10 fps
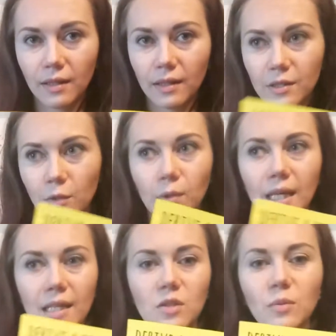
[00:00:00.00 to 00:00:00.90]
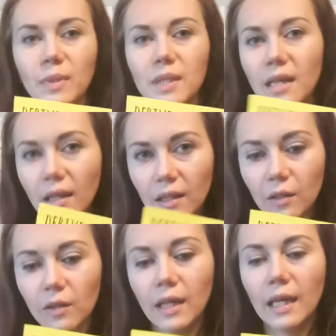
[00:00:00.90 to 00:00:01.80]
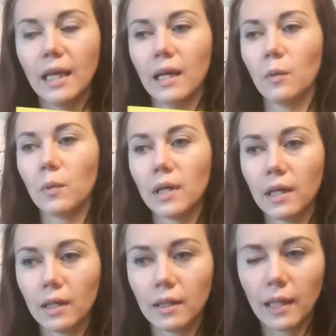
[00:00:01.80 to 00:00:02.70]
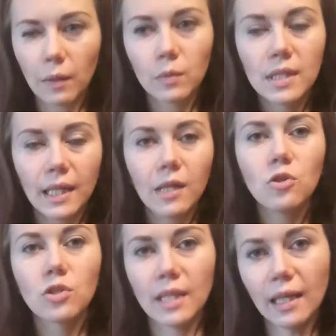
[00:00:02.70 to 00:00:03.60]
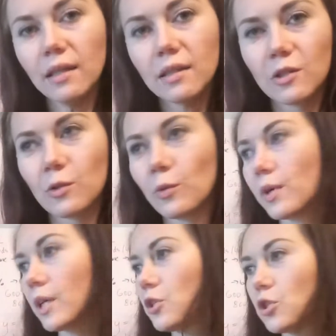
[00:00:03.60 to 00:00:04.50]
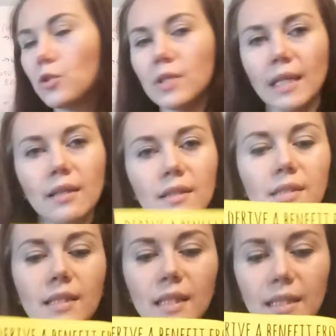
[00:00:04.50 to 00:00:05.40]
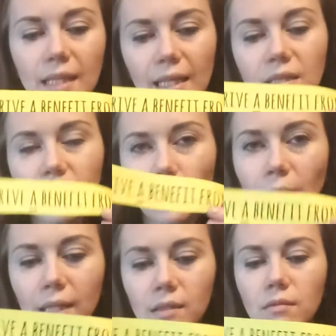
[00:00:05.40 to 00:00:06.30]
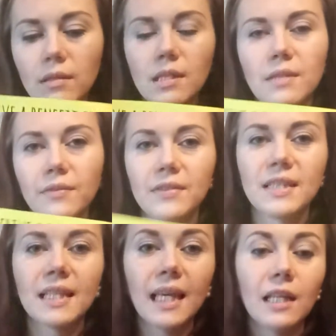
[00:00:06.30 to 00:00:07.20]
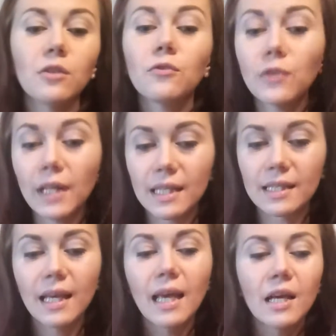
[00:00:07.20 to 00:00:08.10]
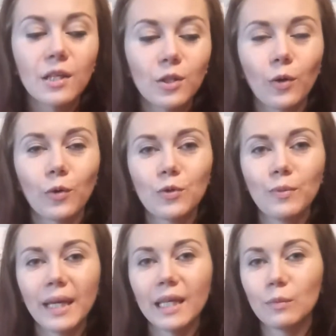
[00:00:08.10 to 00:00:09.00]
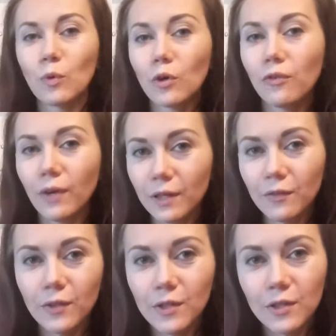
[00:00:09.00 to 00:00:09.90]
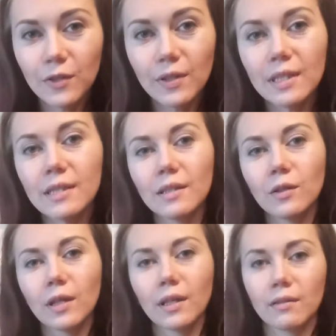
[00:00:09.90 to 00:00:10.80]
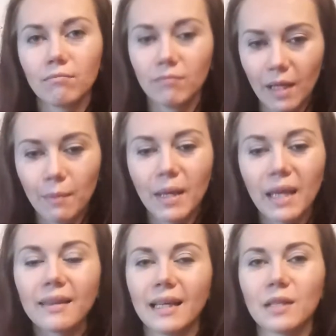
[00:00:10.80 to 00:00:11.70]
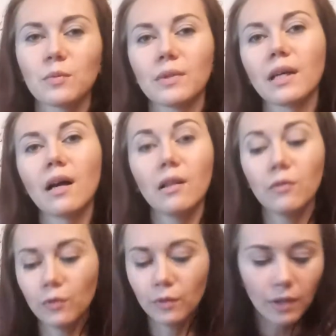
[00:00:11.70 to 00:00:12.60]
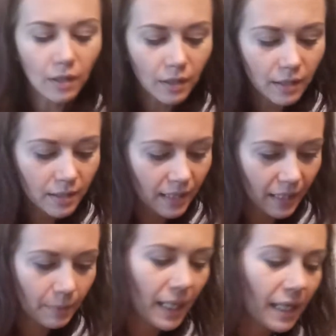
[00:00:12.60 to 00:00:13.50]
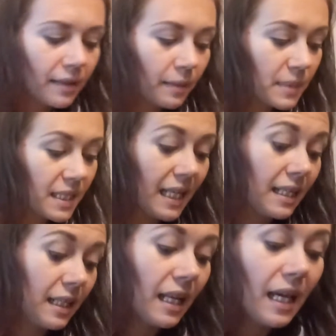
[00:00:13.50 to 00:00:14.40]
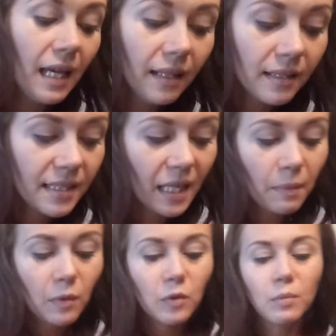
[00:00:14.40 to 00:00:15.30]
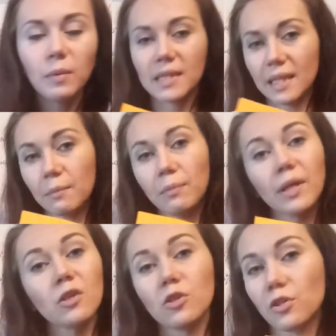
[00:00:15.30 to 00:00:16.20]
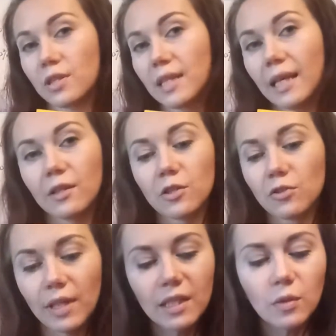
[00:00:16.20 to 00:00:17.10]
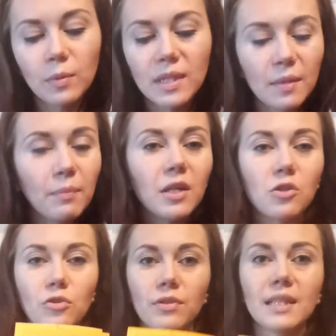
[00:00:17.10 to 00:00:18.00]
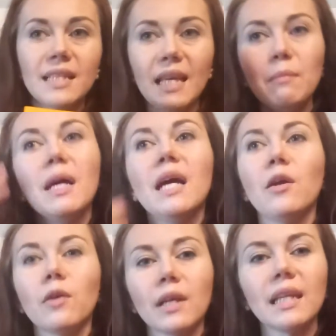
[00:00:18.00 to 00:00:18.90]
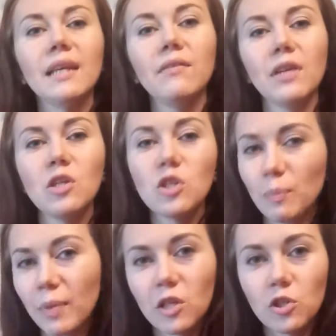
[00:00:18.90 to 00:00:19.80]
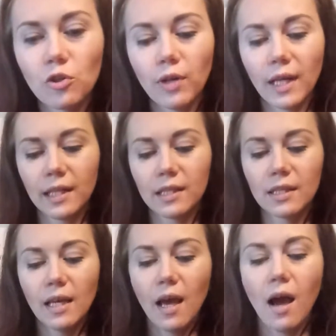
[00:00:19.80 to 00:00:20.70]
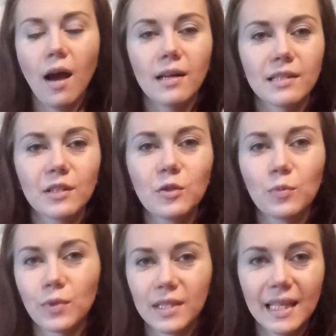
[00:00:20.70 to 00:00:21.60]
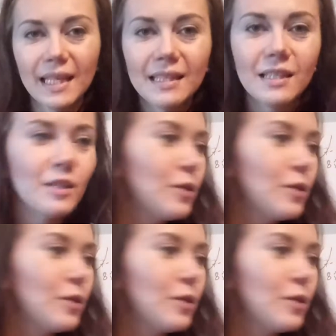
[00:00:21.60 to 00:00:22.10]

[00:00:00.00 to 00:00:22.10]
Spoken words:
So it has to be dialogue, or I would say each sentence or each two sentences contains quite this sophisticated phrase. So to make it more fun for students, you can make that with the colorful cards and make them stand in. The same could be with some pictures, illustrated with some pictures. The same, you can give each a picture and ask to present it